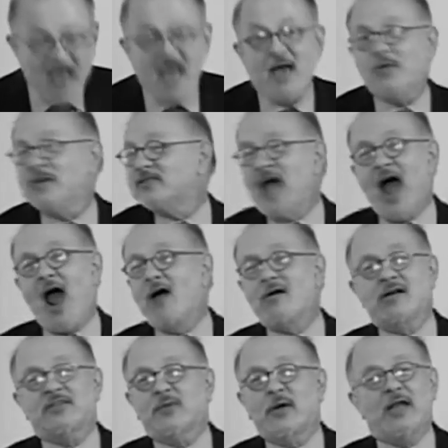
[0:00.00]
he was
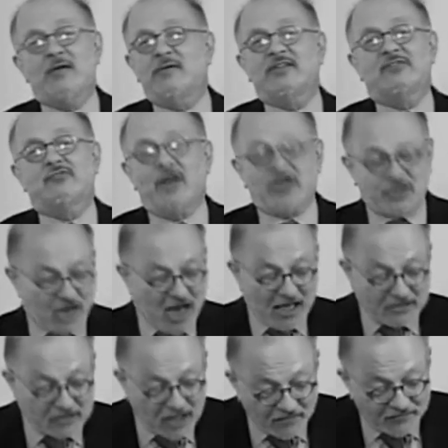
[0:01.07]
ours when he was rich
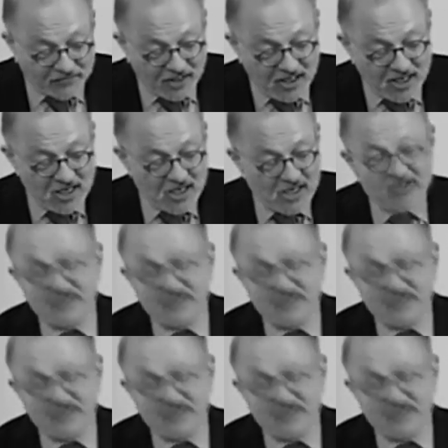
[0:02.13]
and lovely,